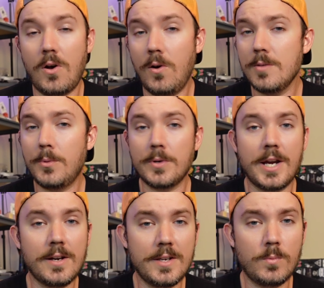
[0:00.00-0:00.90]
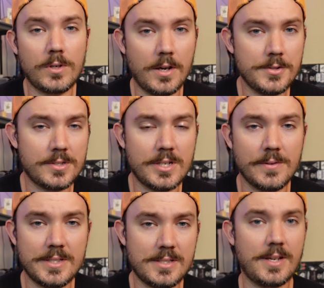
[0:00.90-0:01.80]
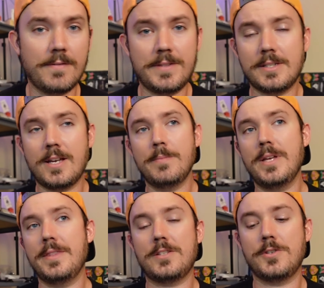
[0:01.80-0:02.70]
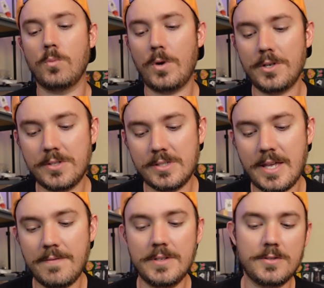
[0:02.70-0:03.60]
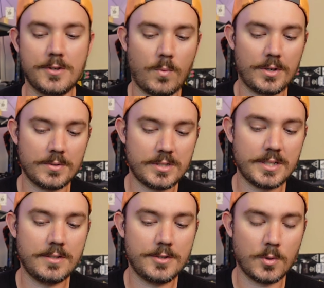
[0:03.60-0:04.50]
All the Bulgarian 100 series stuff that's come in, that's your 107s, your 106s, your